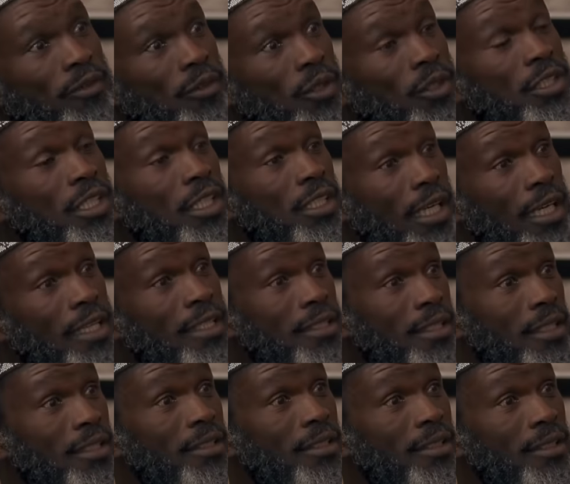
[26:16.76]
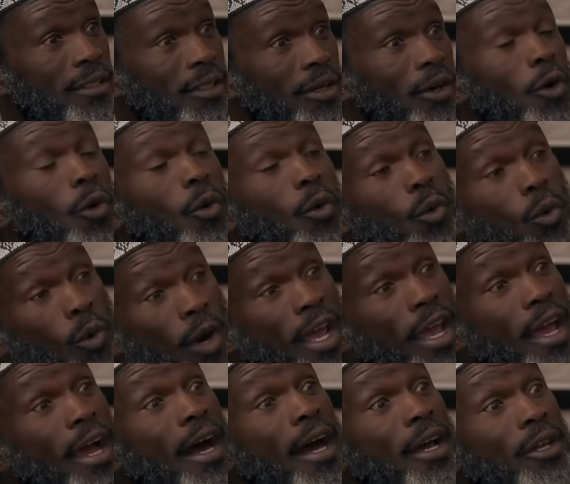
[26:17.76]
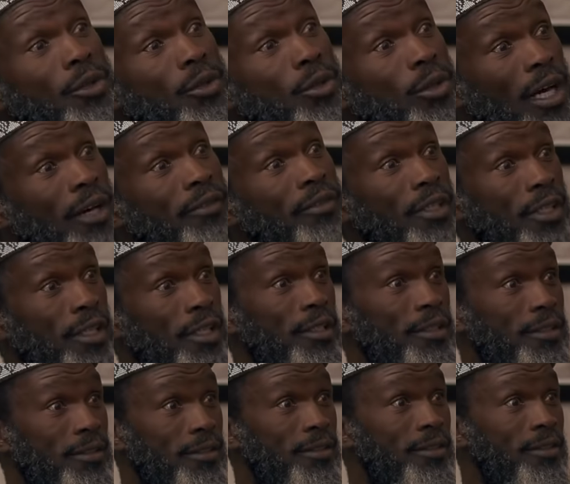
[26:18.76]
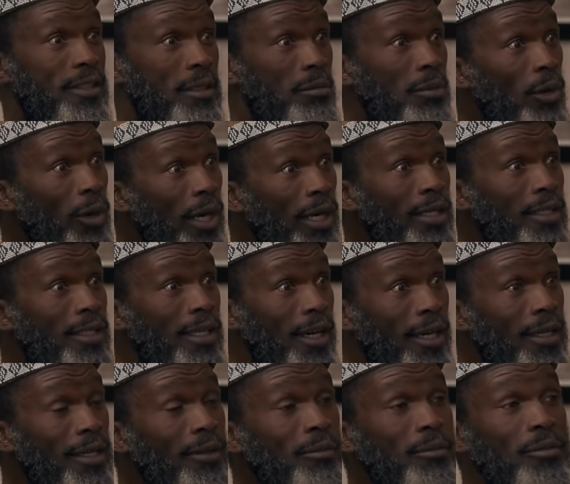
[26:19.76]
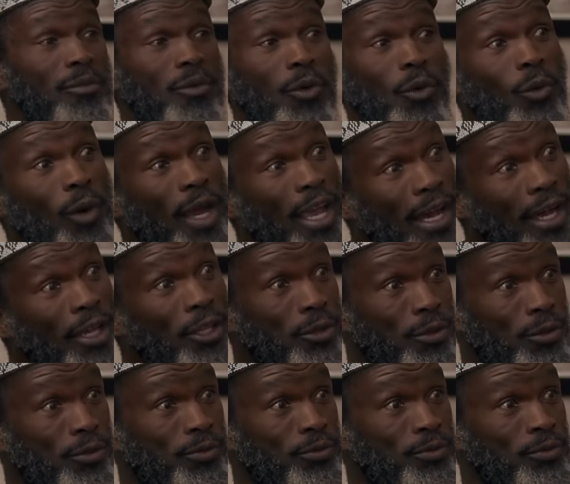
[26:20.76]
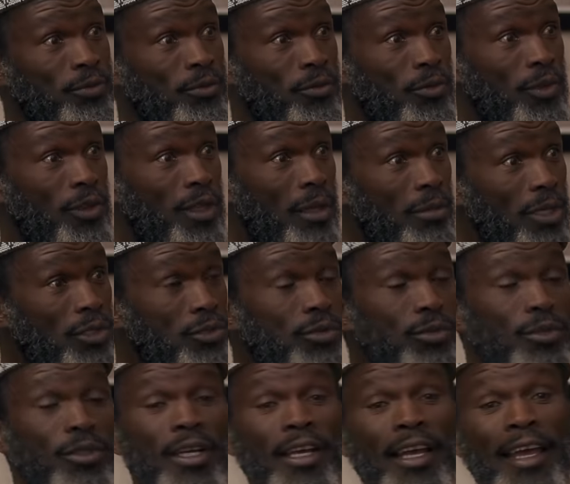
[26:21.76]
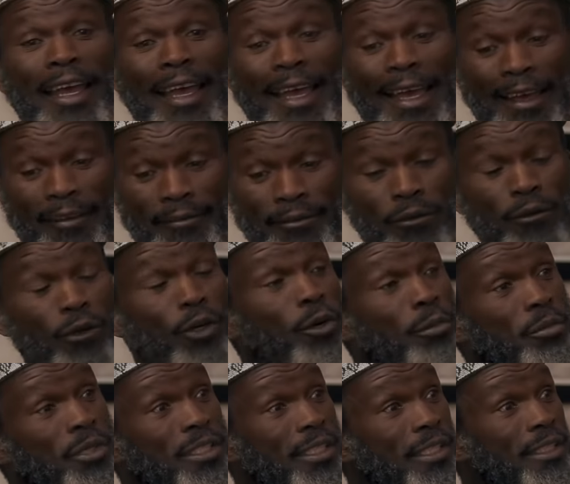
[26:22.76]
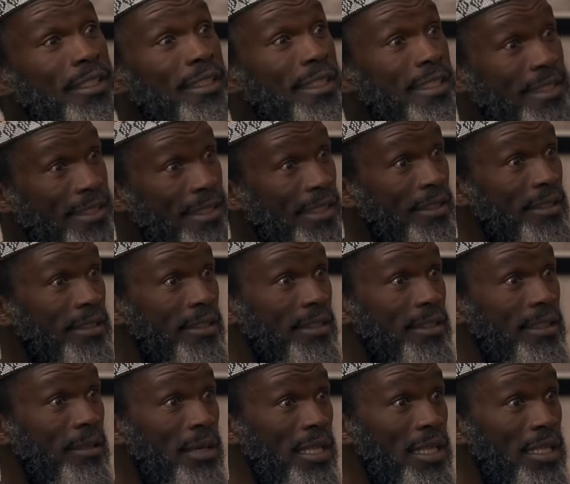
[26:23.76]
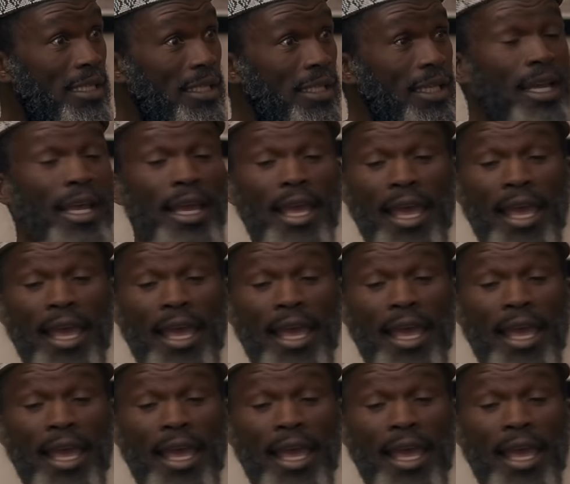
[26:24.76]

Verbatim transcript: have not yet answered. Which? Where are you, African? Number one, Adam, where are you? Number two, have you committed the sin? Number three,